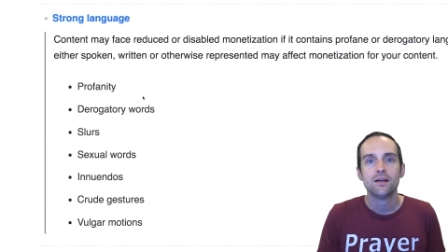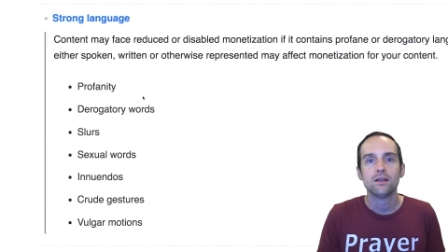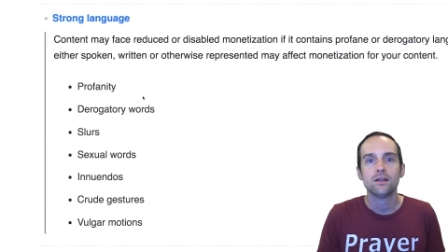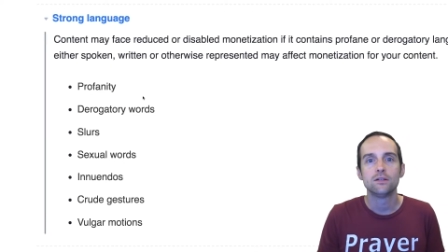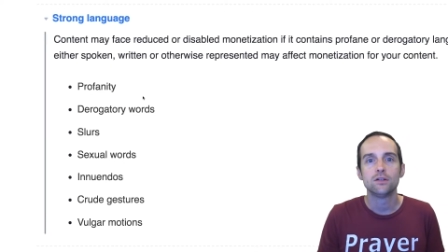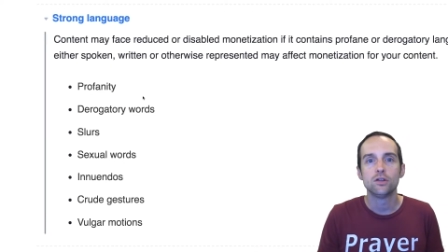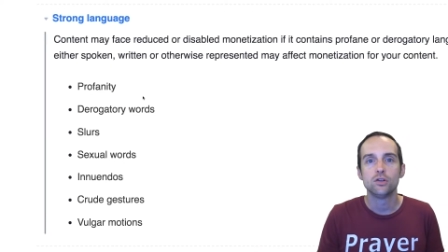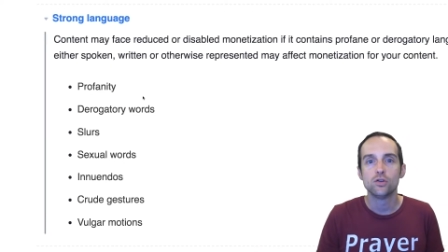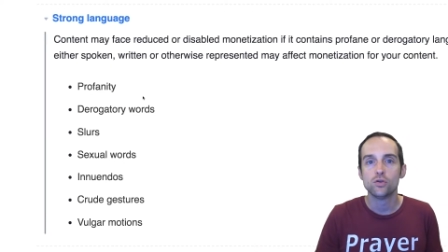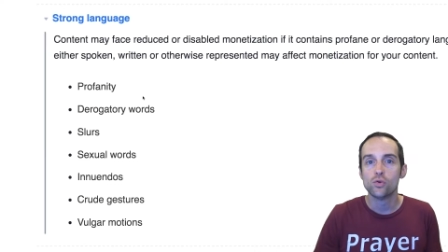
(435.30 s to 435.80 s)

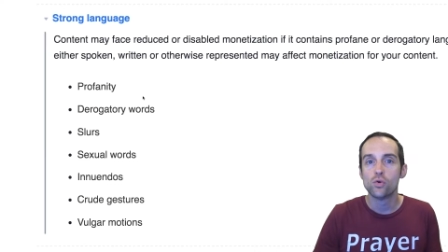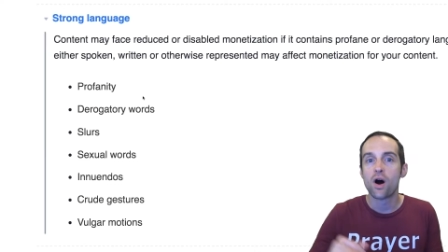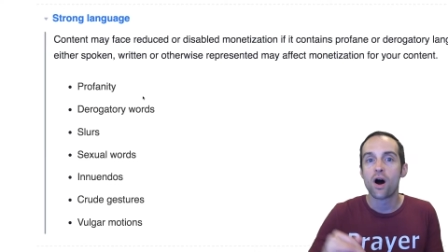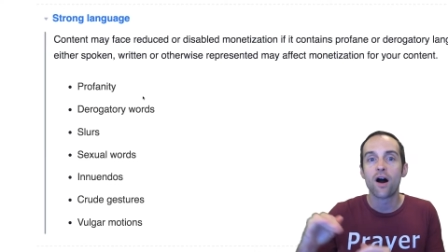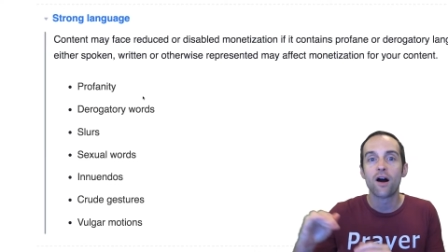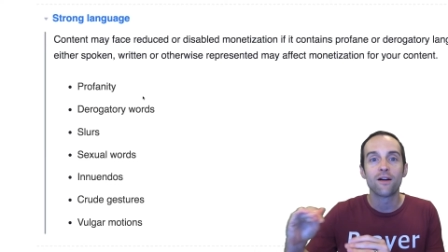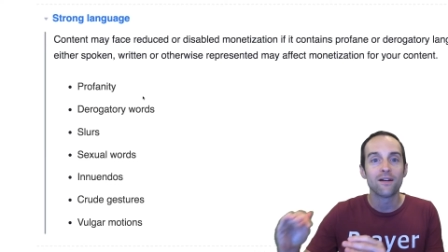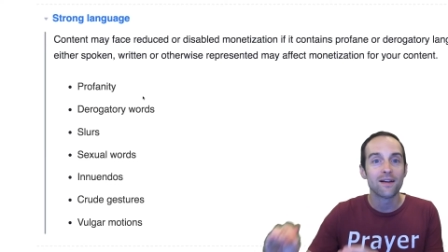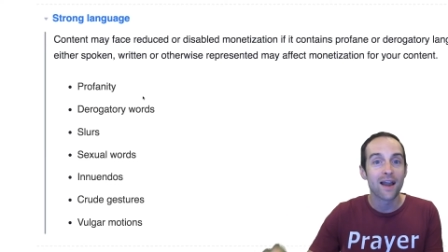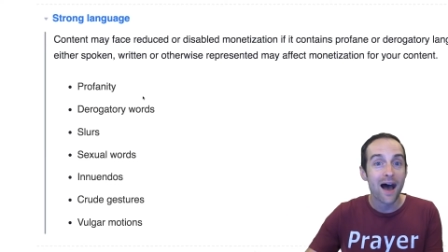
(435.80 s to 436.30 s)
You
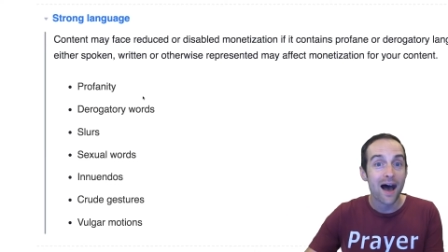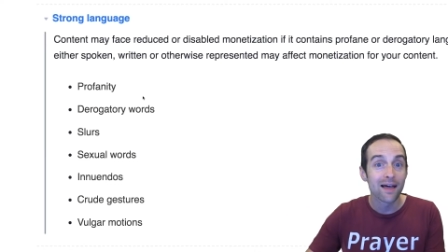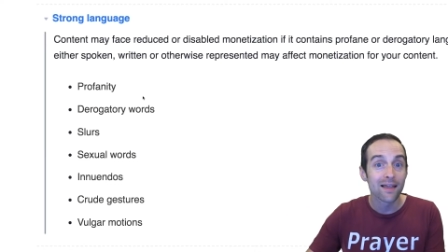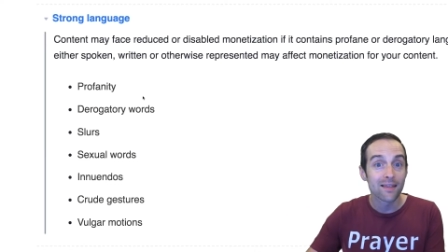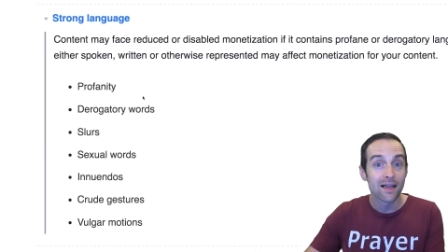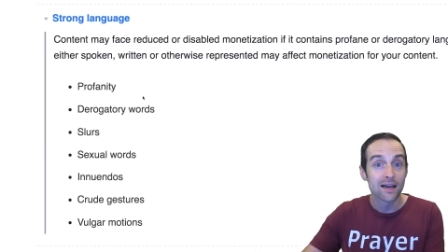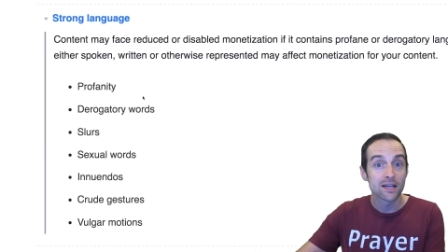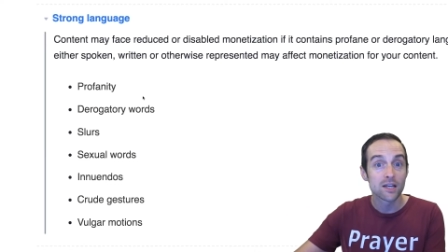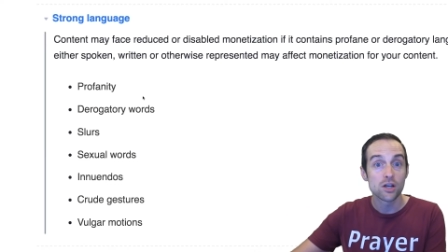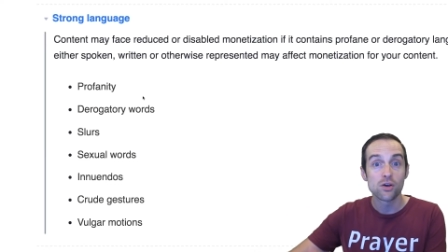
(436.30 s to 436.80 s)
are not
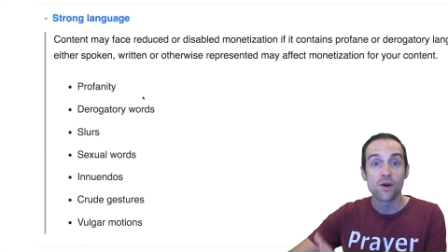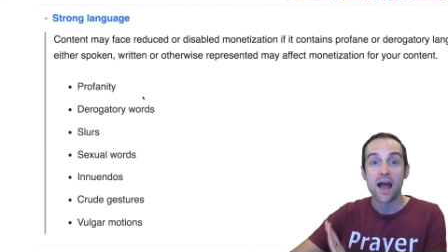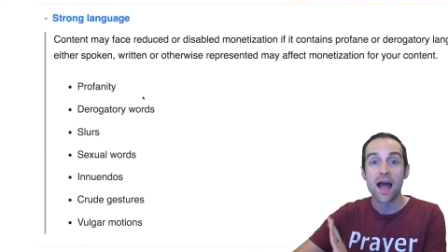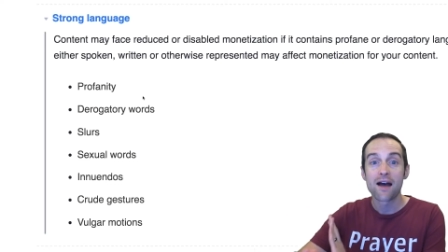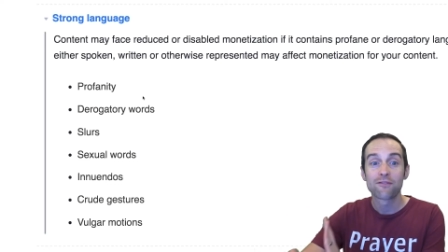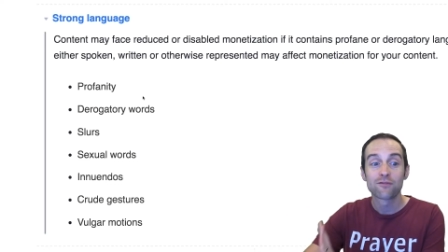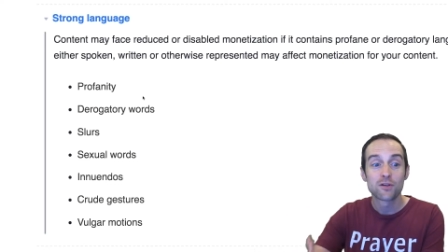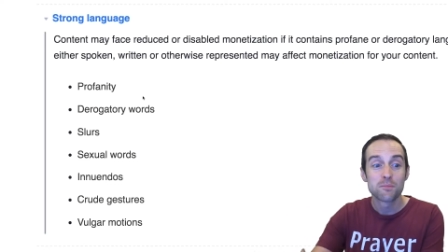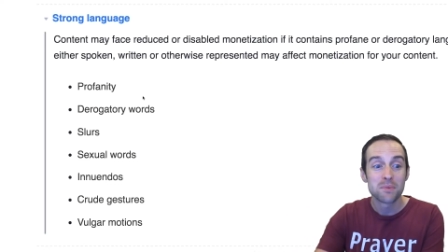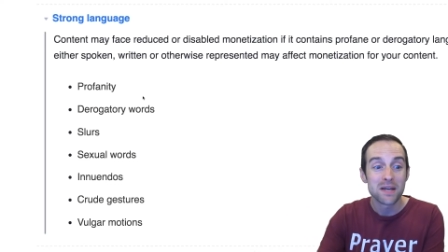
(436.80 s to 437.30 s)
like you
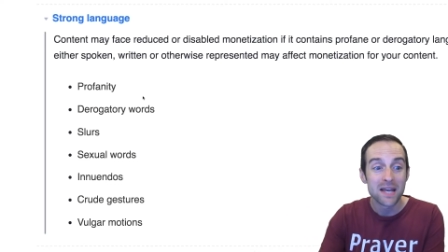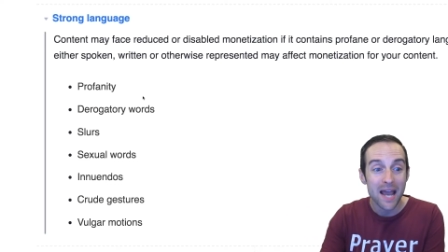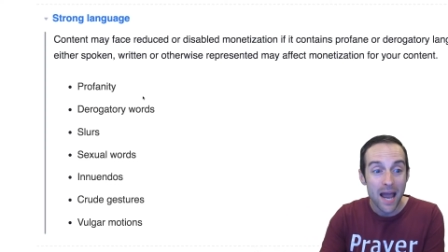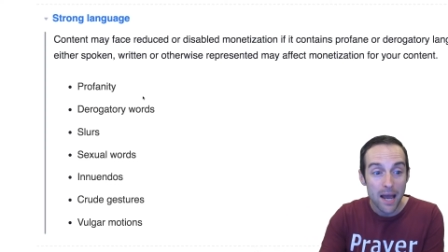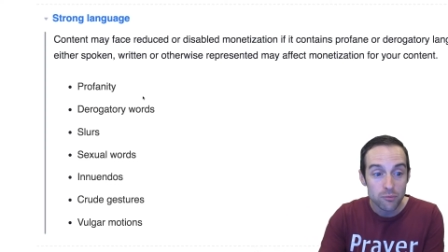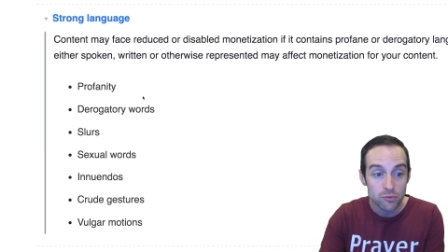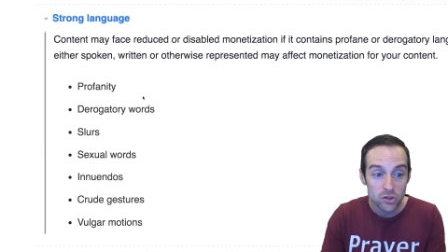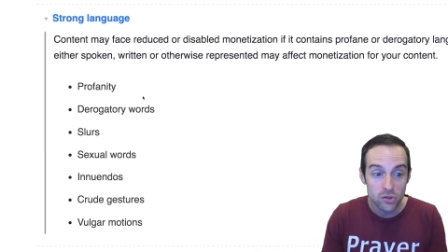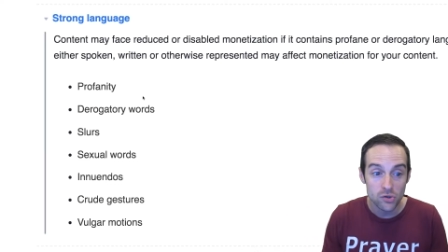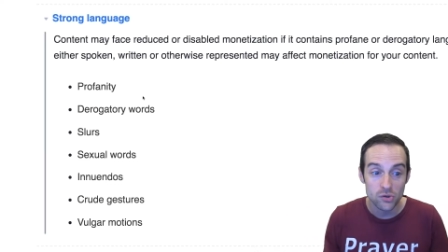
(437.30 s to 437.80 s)
have to be
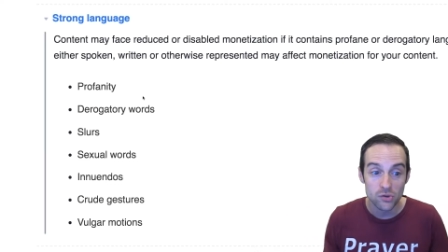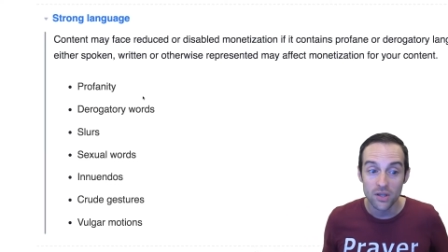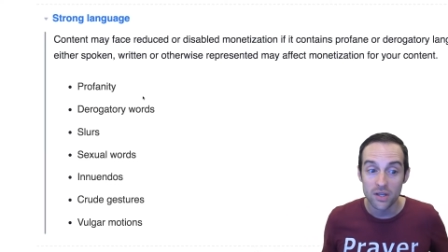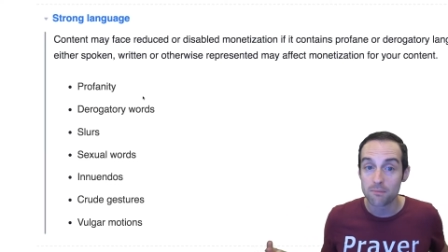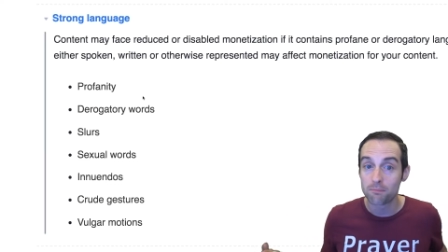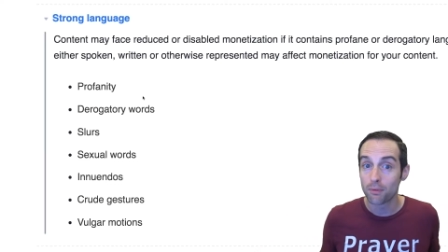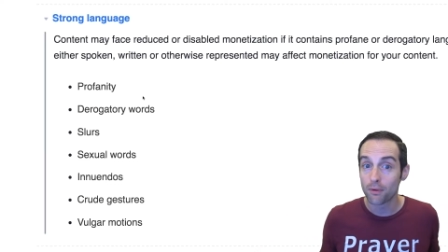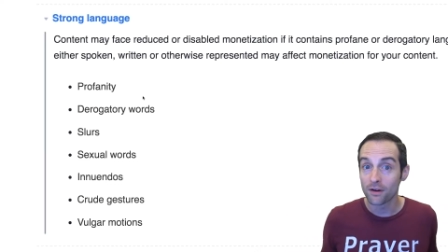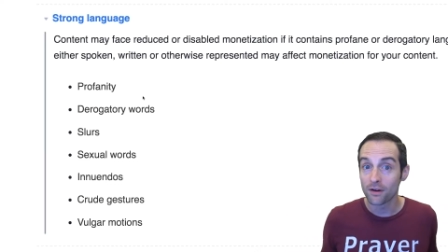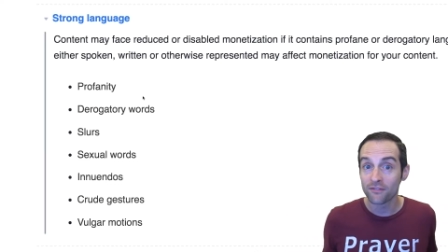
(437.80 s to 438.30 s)
absolutely
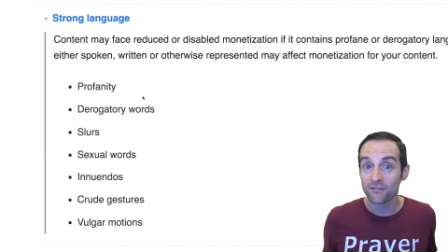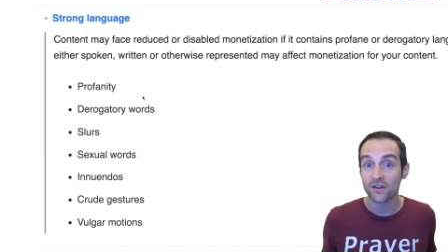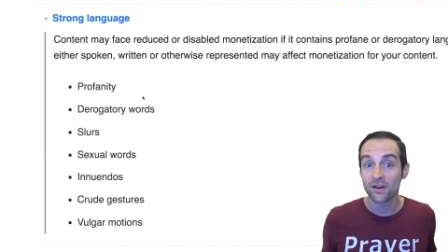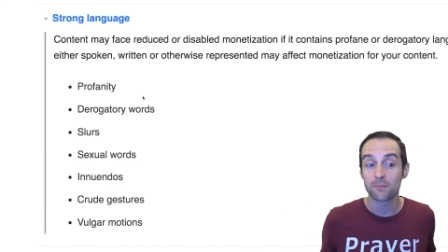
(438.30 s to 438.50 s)
perfect,